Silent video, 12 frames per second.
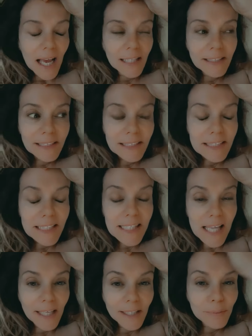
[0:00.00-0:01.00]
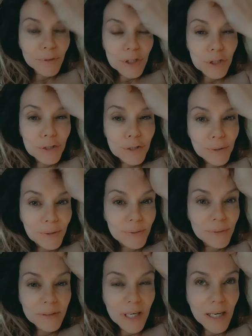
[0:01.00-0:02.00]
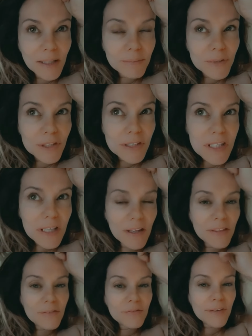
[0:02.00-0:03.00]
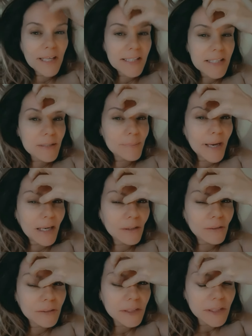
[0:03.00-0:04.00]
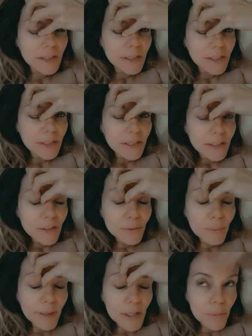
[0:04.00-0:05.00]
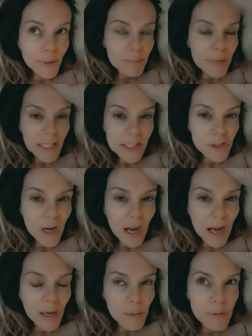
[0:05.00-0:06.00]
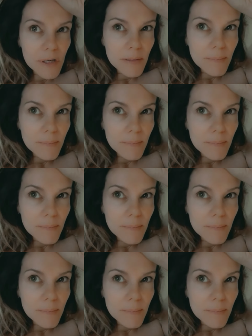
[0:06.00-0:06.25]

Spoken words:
I need to decide what to do. I'm just on the fence about, do I quit my job